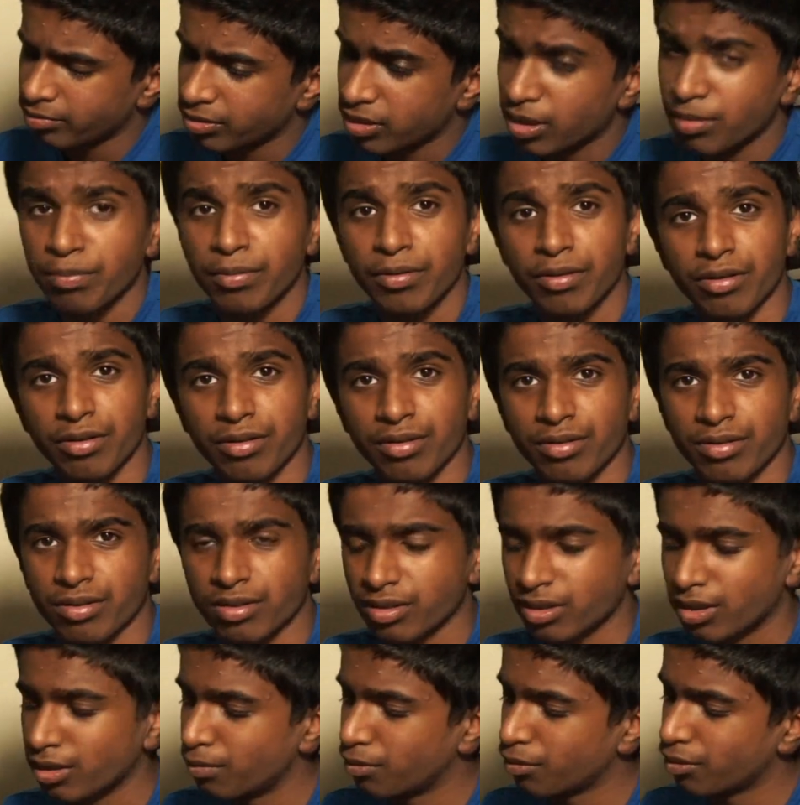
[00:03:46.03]
computer
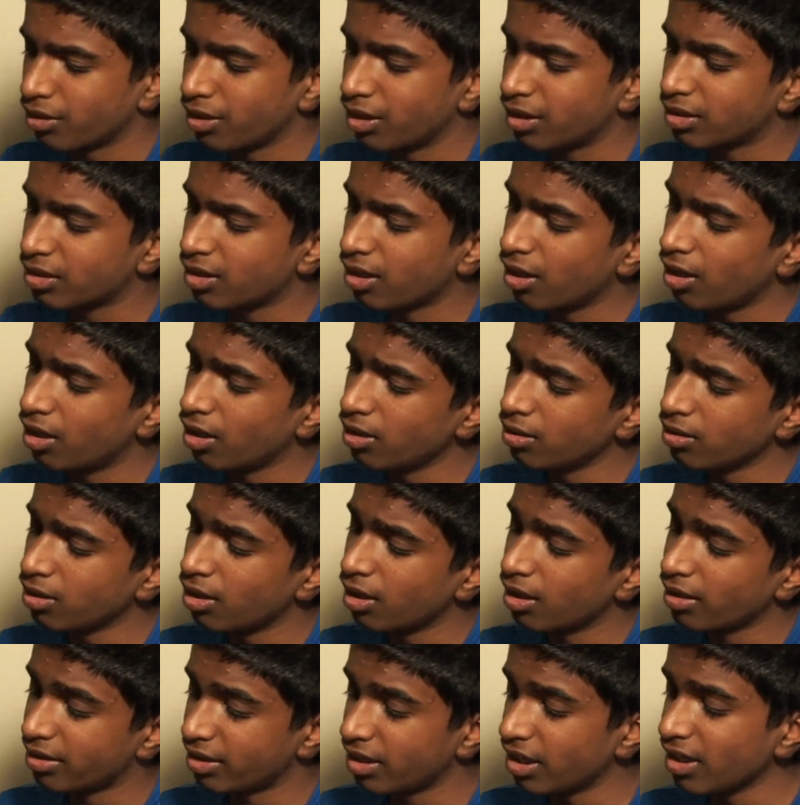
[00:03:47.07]
keyboard. It's got
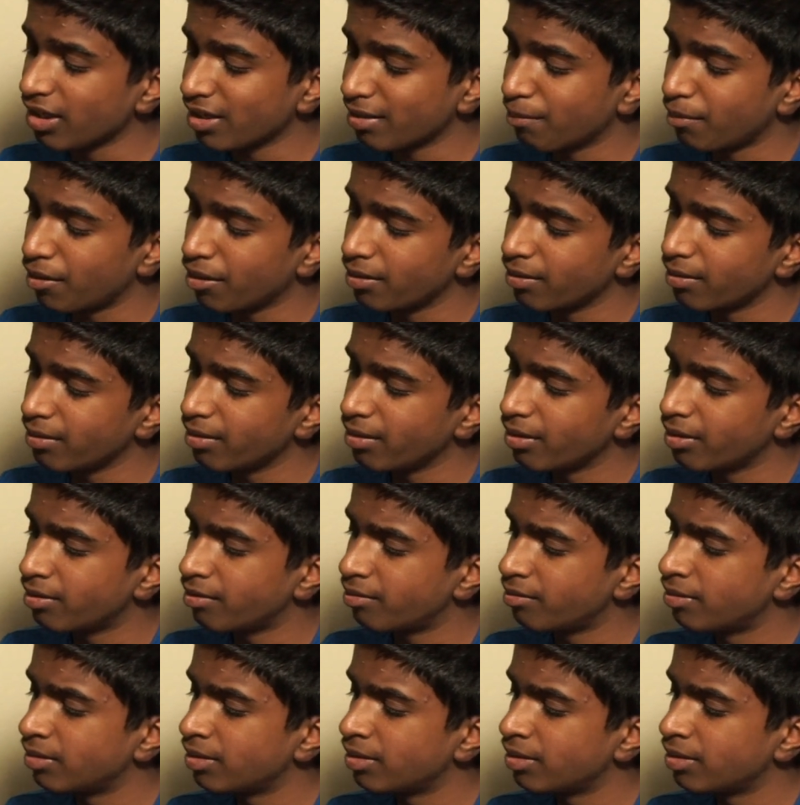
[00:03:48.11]
a settings button,